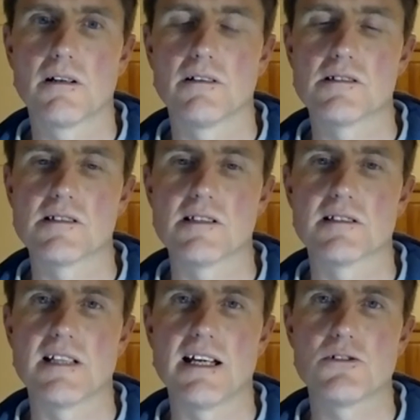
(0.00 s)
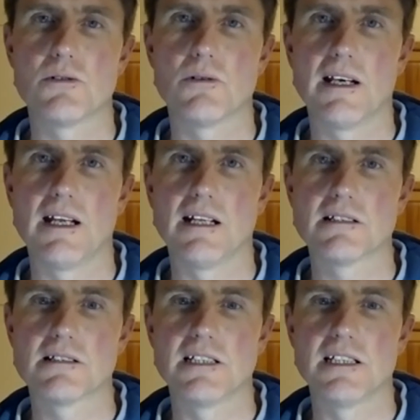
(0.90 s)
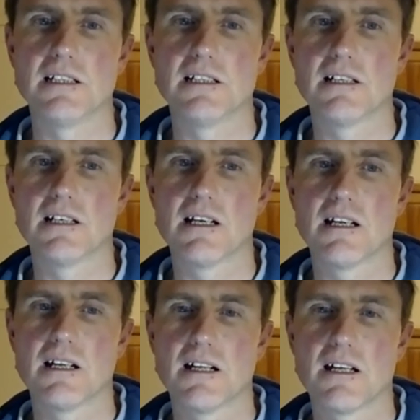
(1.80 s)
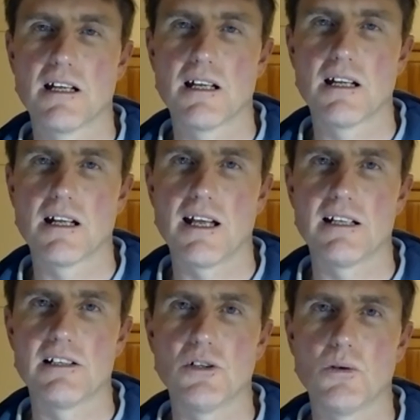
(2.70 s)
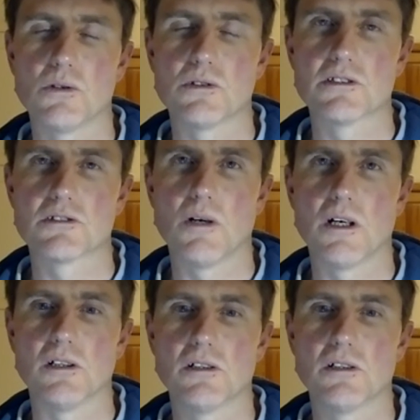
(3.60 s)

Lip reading: This is their true identity and yours as well.